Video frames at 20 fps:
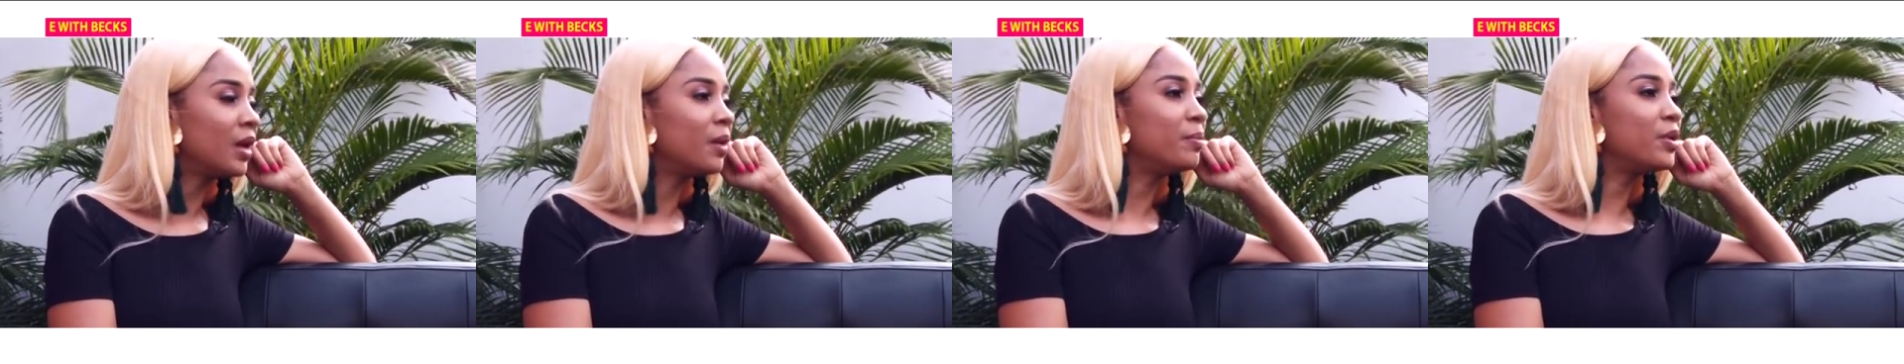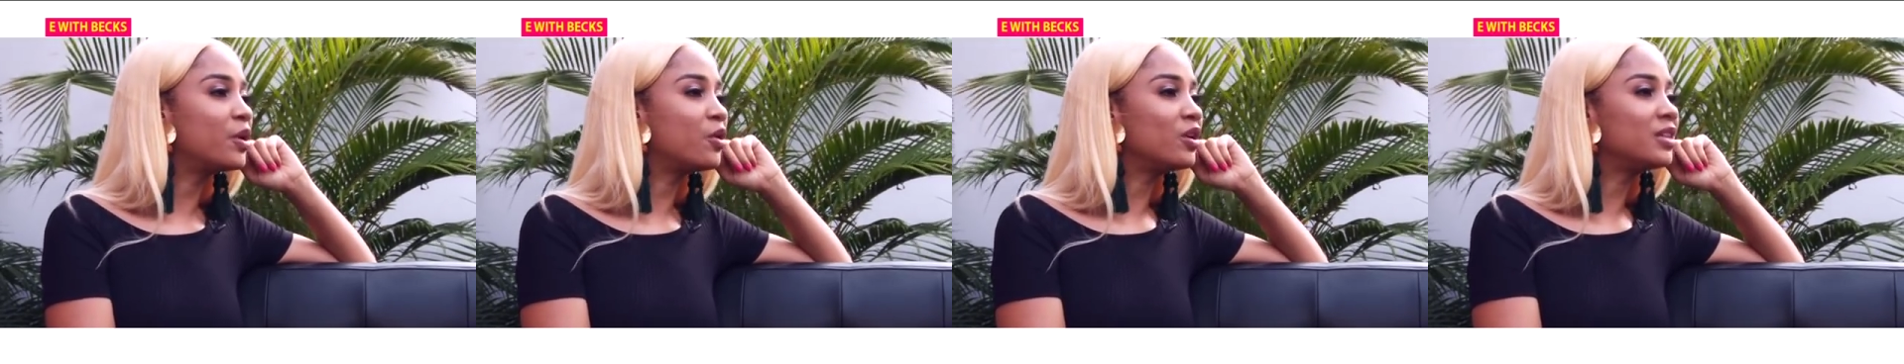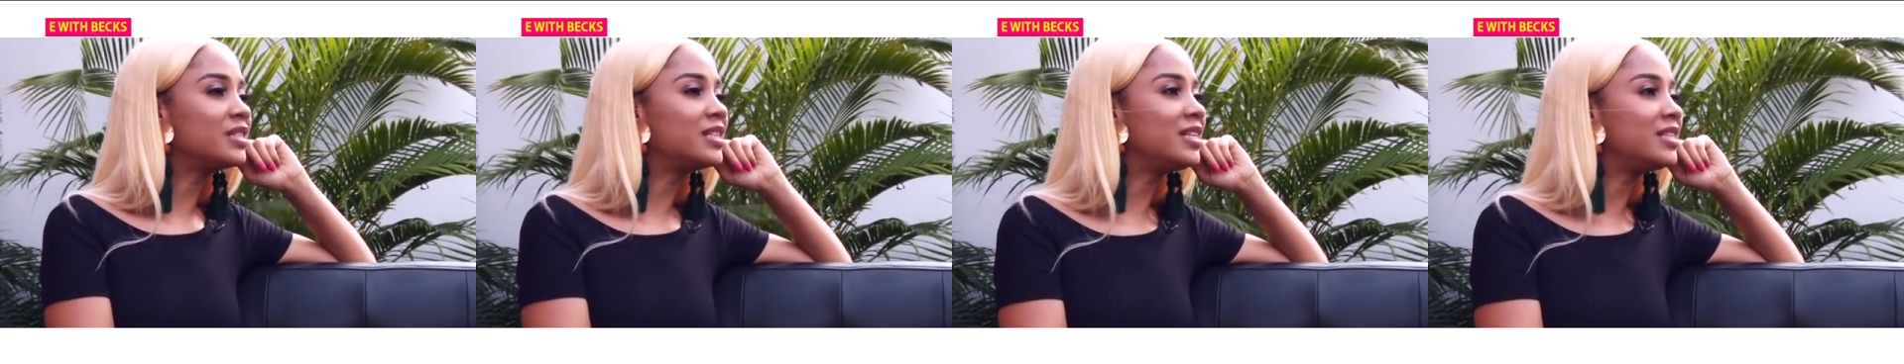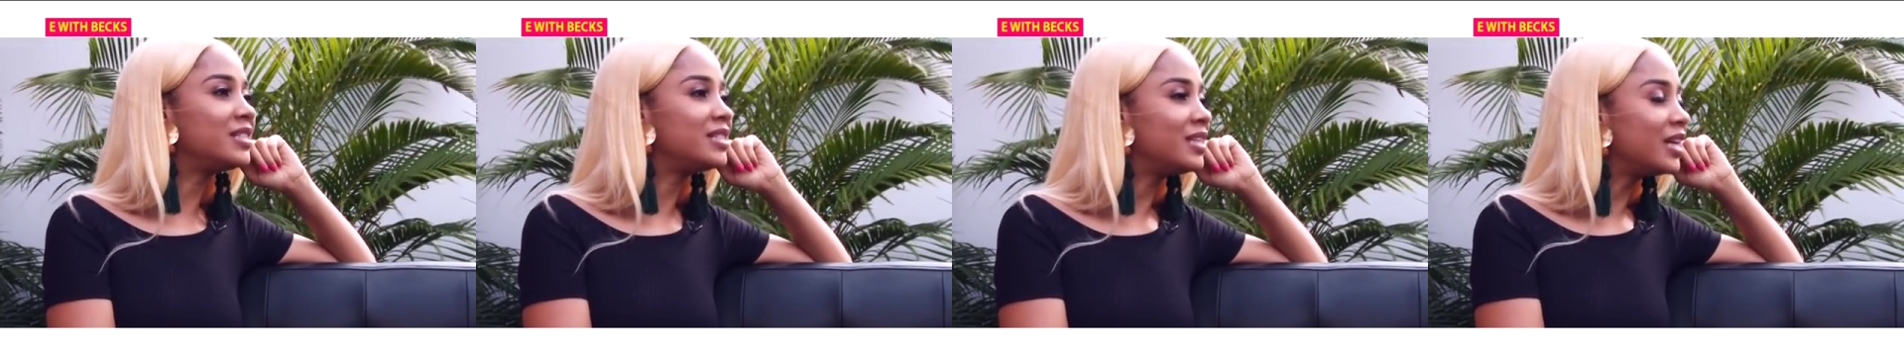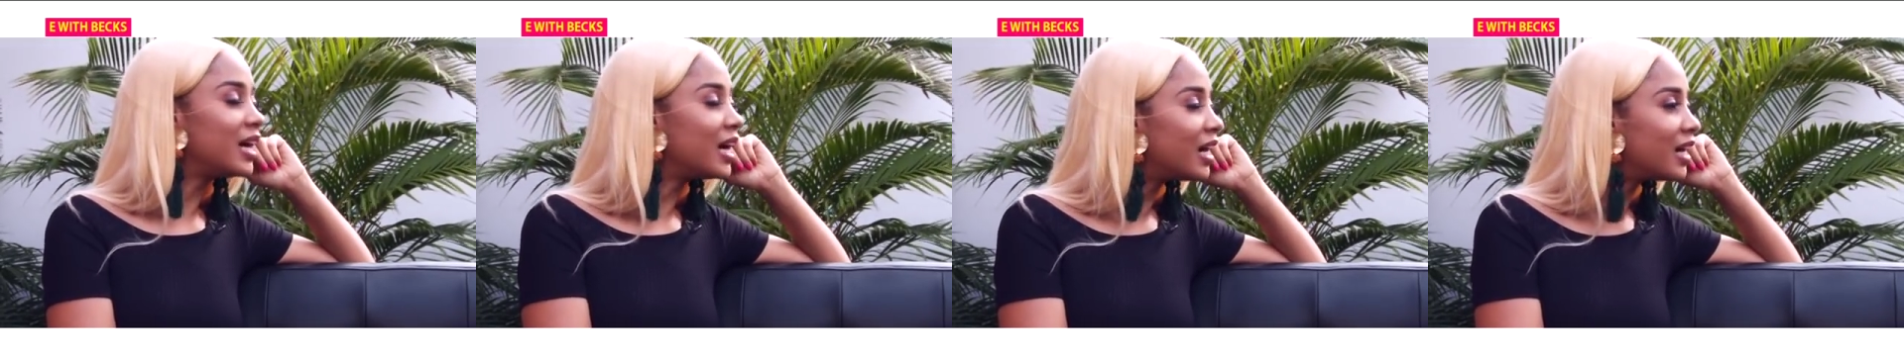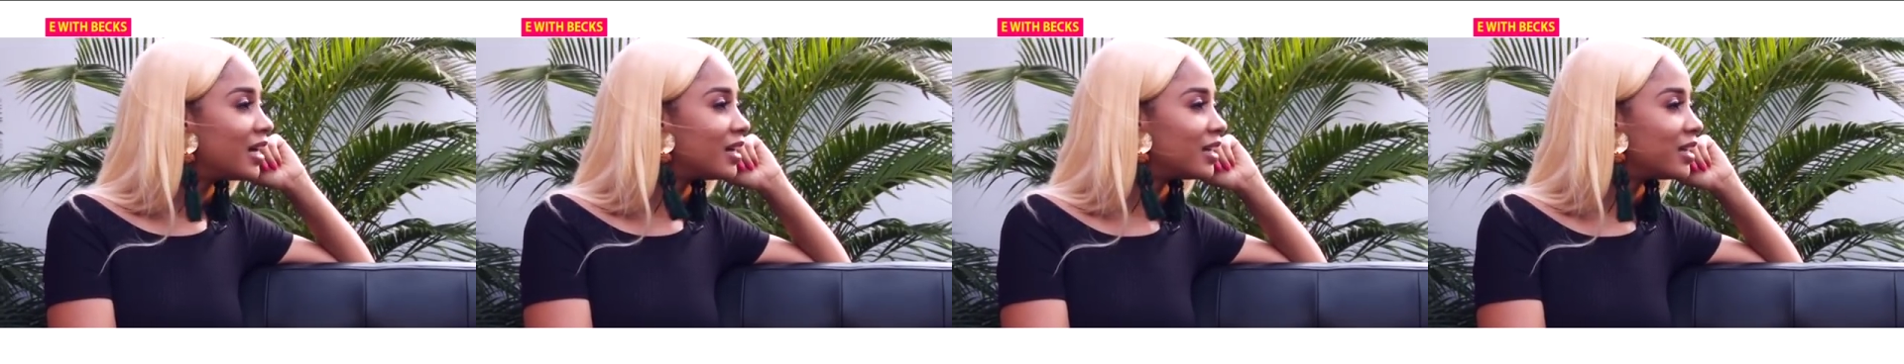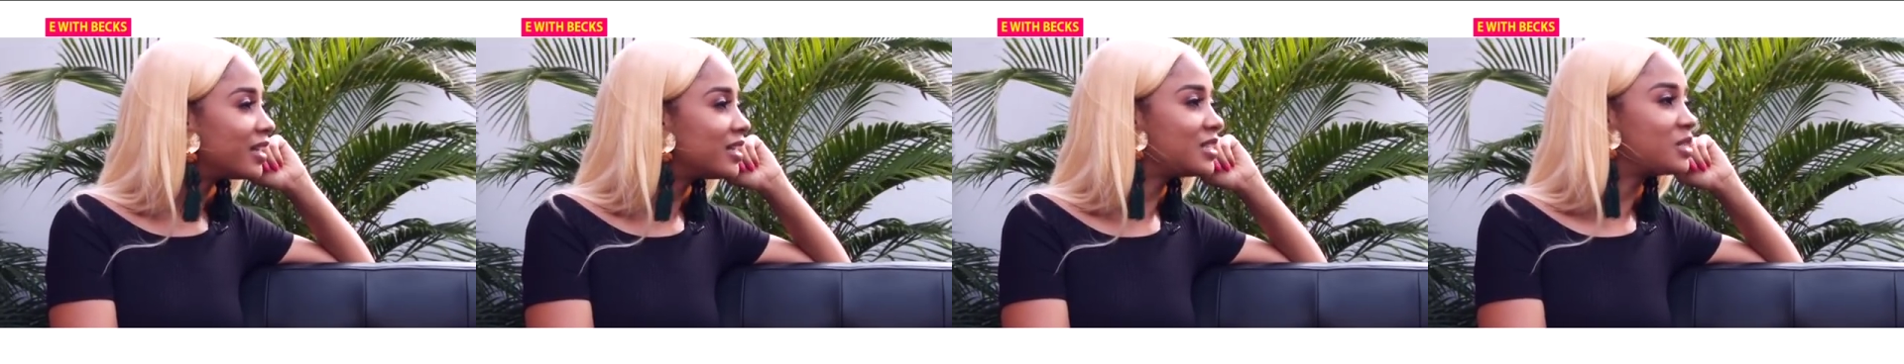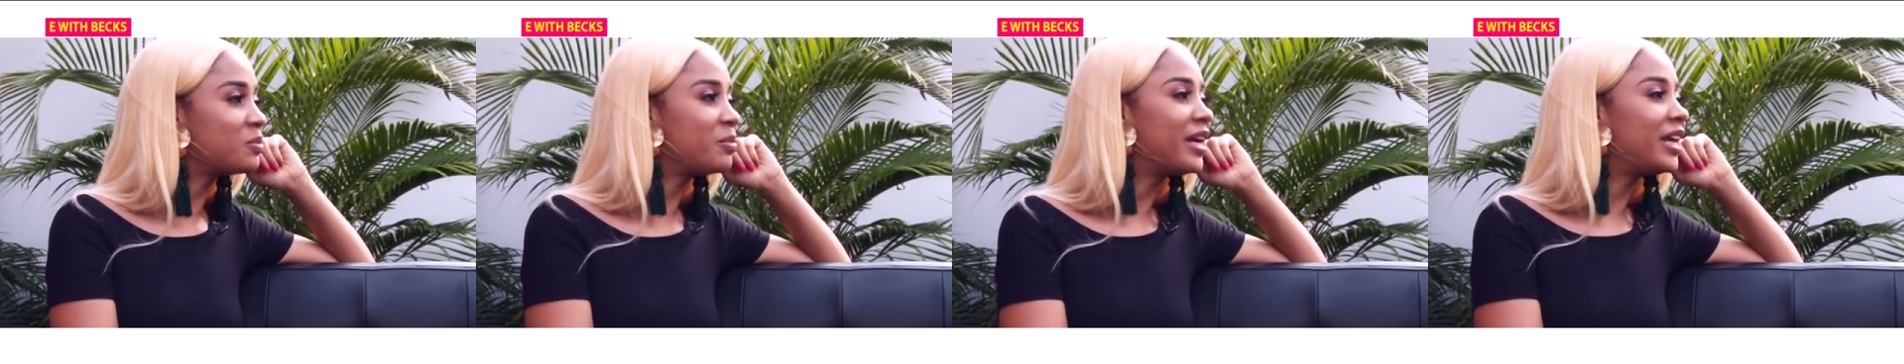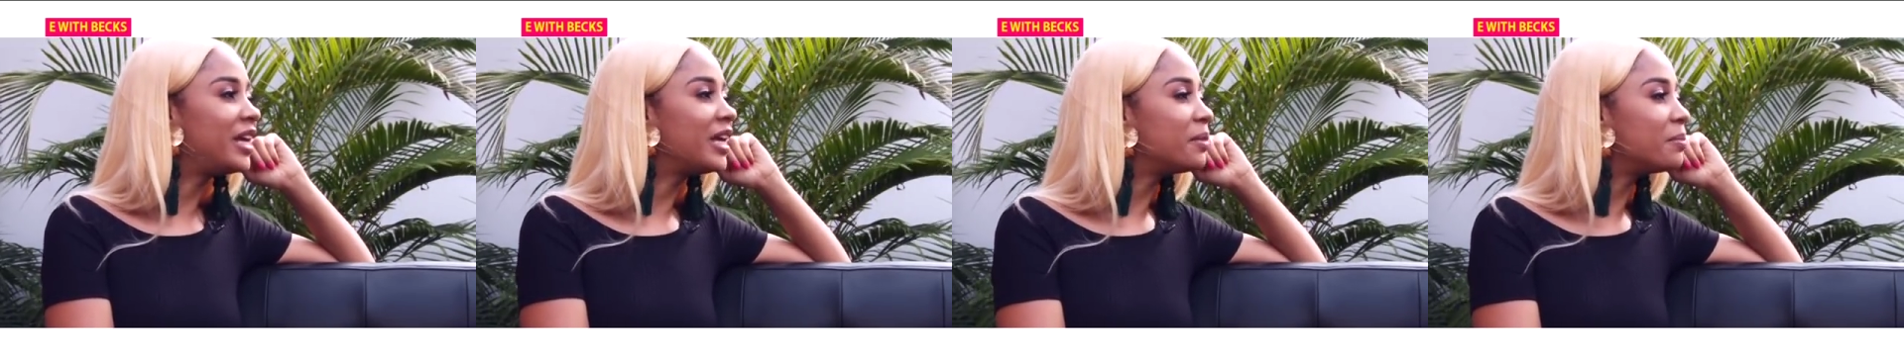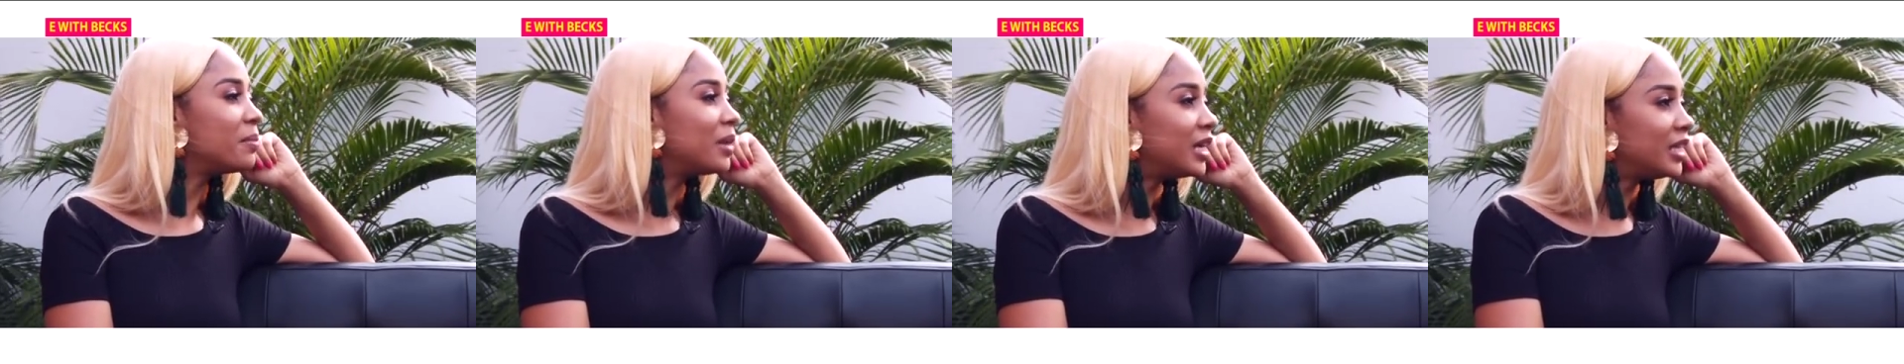Because he's young, he's
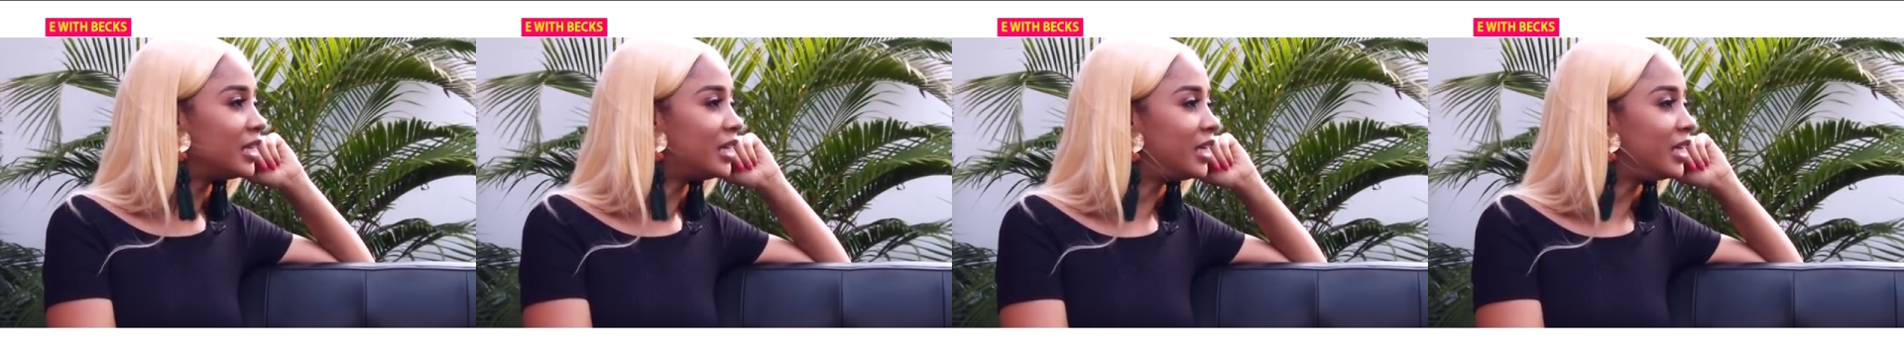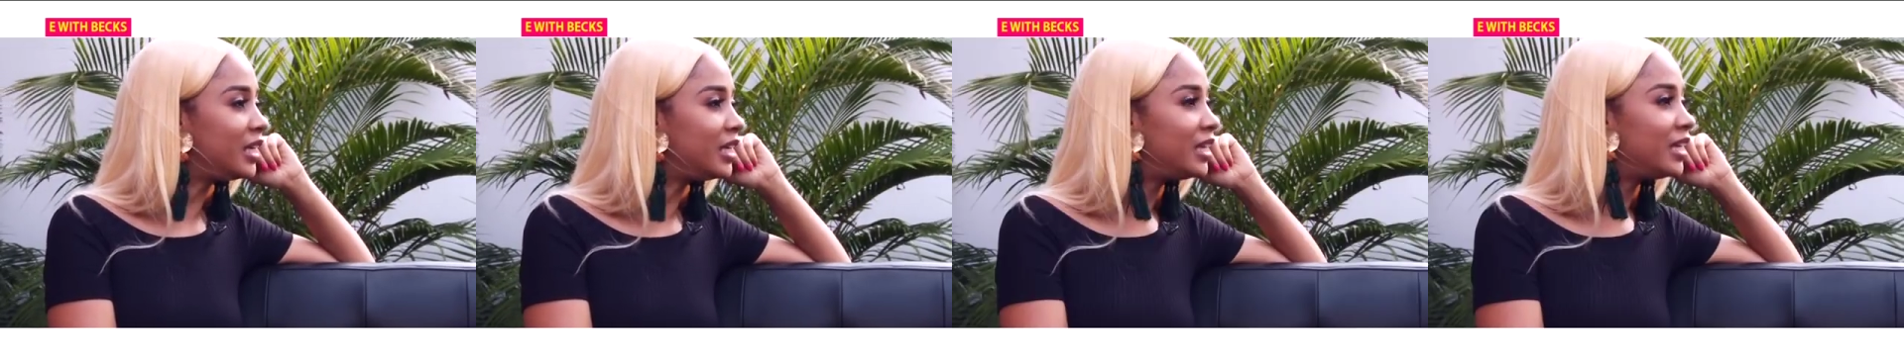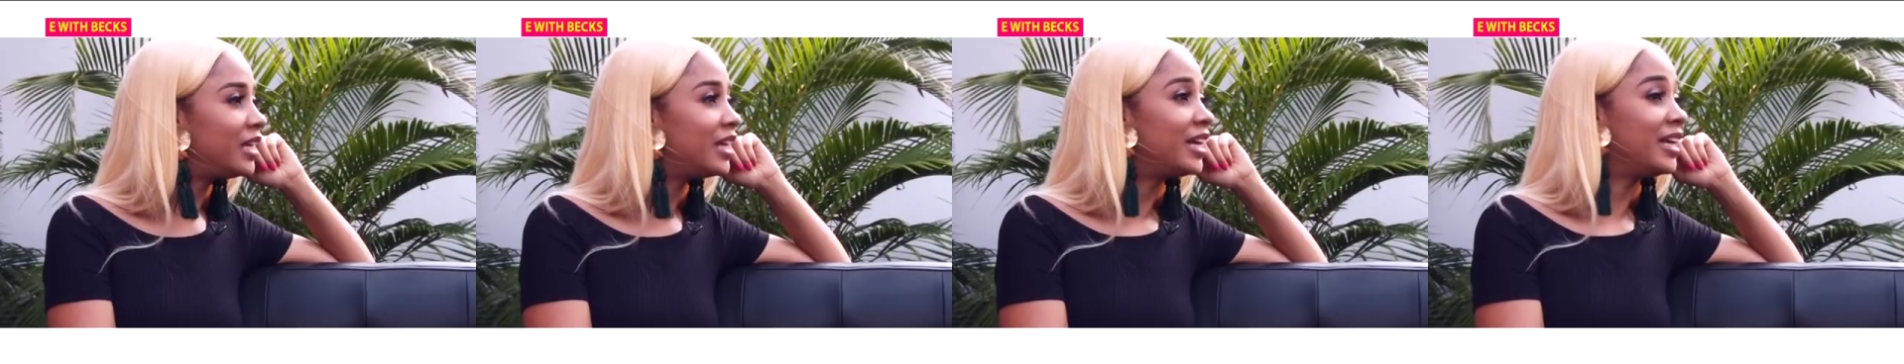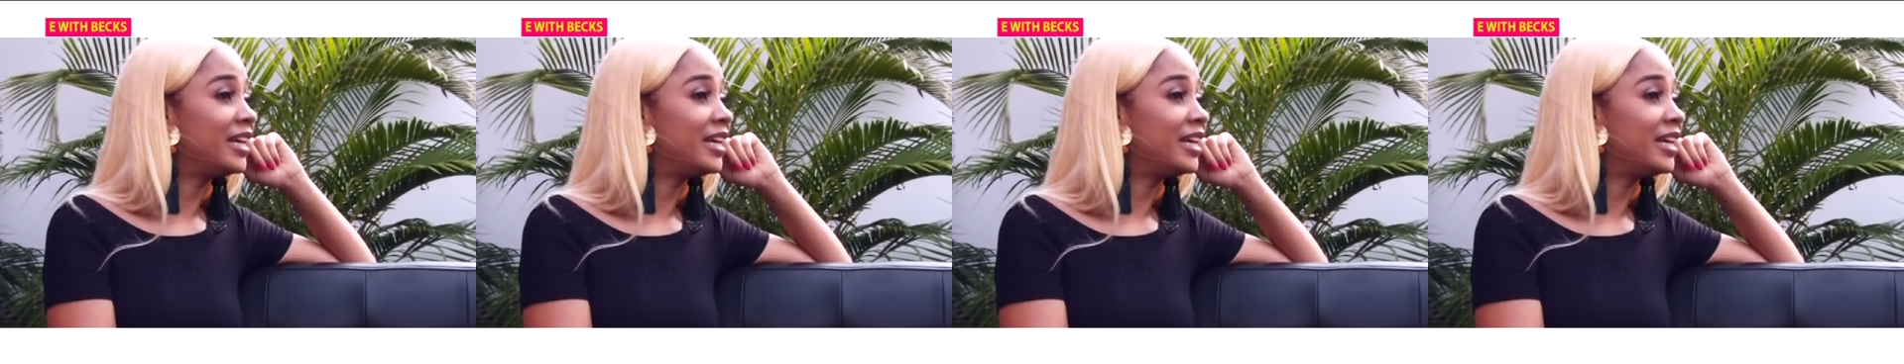making money,